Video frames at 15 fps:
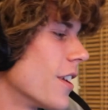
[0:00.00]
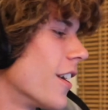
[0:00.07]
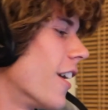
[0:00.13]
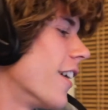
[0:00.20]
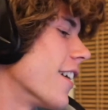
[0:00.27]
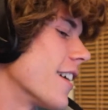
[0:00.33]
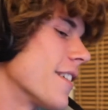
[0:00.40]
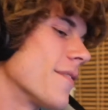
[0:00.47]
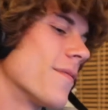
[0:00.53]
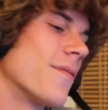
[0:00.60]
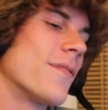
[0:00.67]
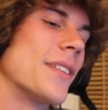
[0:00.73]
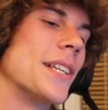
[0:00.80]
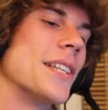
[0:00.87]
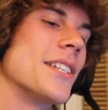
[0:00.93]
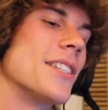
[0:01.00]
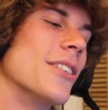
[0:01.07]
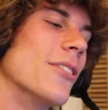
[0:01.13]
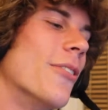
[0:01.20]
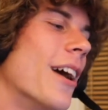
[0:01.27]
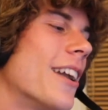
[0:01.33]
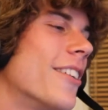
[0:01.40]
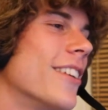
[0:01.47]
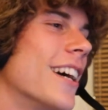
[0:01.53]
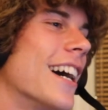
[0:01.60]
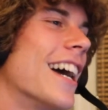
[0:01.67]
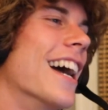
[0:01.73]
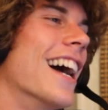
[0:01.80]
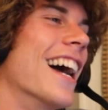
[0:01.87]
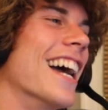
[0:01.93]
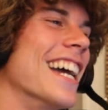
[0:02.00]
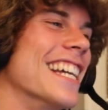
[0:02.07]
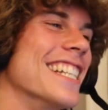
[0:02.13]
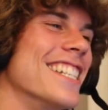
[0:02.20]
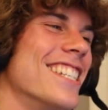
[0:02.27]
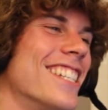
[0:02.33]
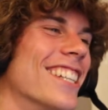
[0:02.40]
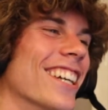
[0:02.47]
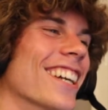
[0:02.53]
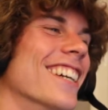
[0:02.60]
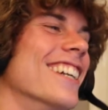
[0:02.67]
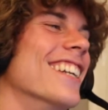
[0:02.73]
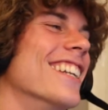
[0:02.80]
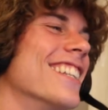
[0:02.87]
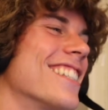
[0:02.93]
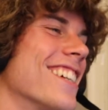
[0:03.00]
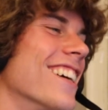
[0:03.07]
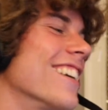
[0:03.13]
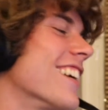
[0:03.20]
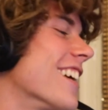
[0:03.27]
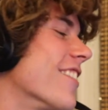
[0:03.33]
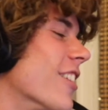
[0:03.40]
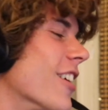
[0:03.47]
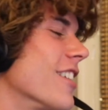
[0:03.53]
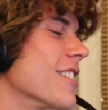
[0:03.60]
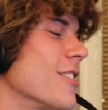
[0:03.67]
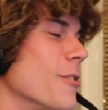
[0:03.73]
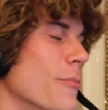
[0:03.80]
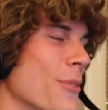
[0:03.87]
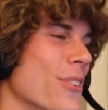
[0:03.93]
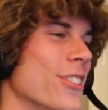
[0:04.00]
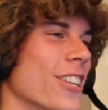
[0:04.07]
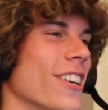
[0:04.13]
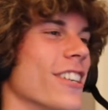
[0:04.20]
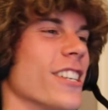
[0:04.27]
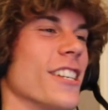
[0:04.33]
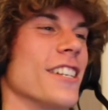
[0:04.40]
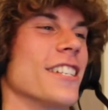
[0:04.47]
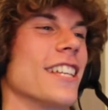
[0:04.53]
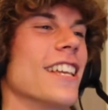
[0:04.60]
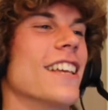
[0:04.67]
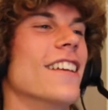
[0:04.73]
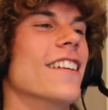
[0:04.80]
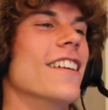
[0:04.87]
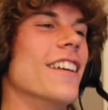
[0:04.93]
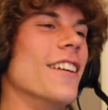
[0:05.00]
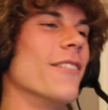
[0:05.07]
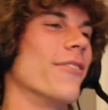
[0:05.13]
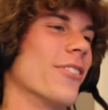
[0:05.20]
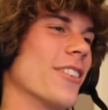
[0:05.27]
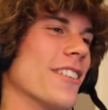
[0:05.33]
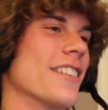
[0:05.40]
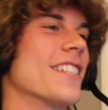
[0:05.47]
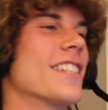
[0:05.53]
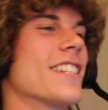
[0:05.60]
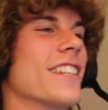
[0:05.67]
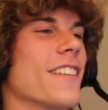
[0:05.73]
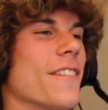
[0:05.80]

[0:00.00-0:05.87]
Alright, so why don't I start talking about superchargers first?